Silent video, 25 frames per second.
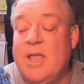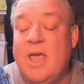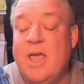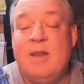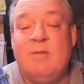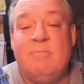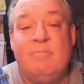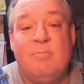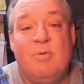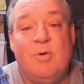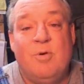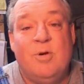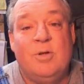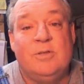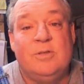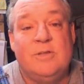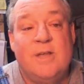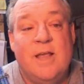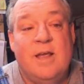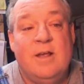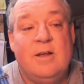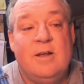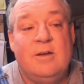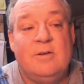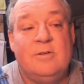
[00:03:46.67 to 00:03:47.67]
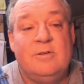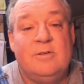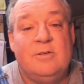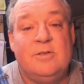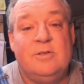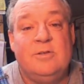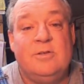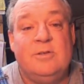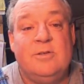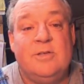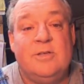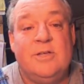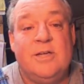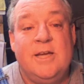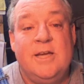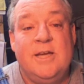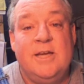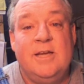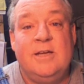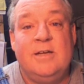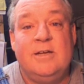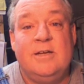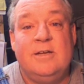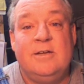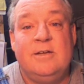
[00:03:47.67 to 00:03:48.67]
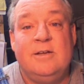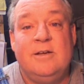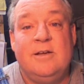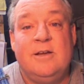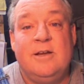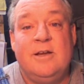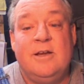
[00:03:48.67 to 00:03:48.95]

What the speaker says: kind of boiled down to, in the end,